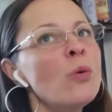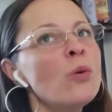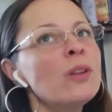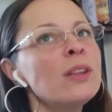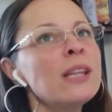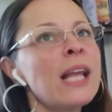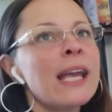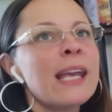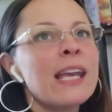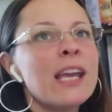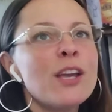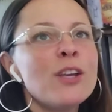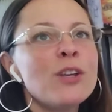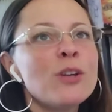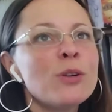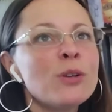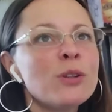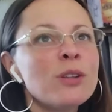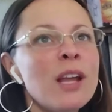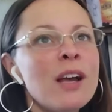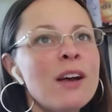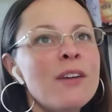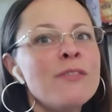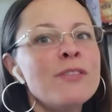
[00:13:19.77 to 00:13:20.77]
like, your
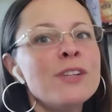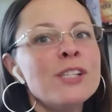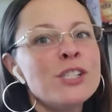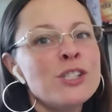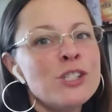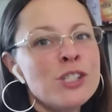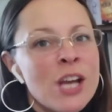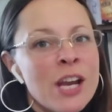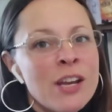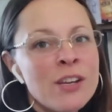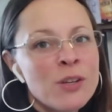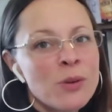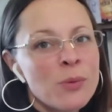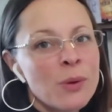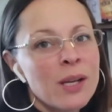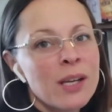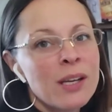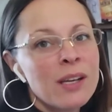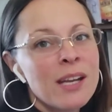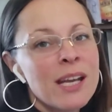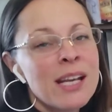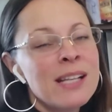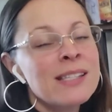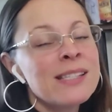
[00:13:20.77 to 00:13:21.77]
love is
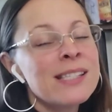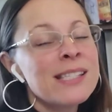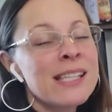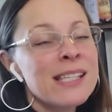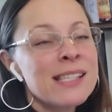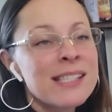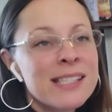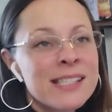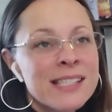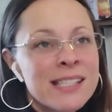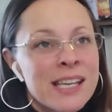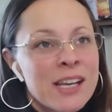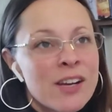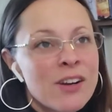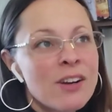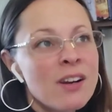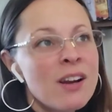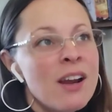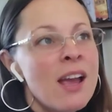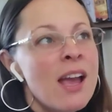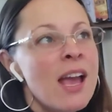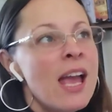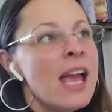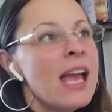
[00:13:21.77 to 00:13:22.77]
genuine, it's sincere.
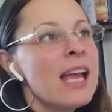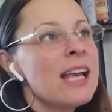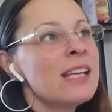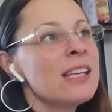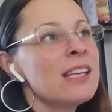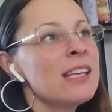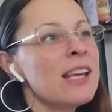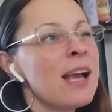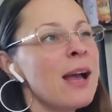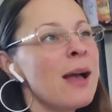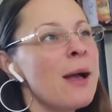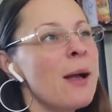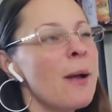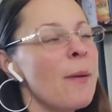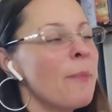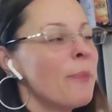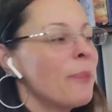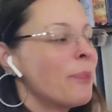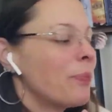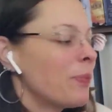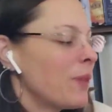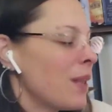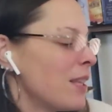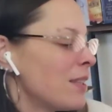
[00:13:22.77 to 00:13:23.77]
It's
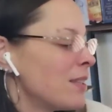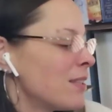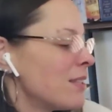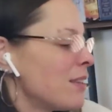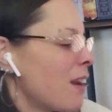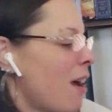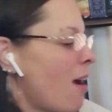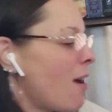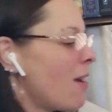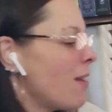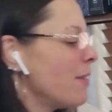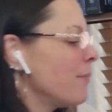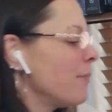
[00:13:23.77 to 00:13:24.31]
not,